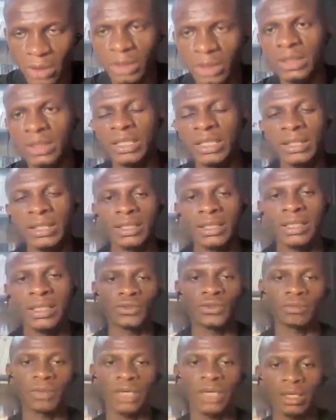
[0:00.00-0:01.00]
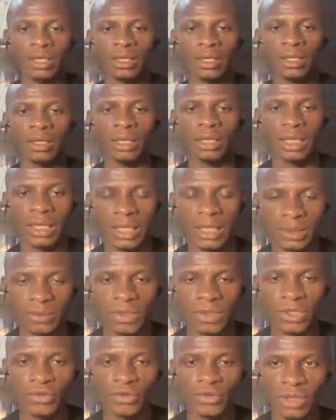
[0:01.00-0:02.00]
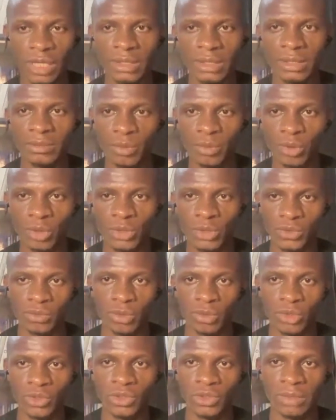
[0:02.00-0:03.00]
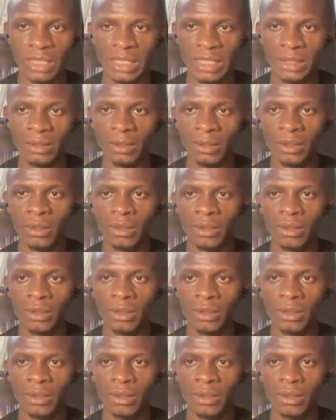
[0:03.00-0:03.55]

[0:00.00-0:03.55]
It's easier to make a case when you can point to bottom line,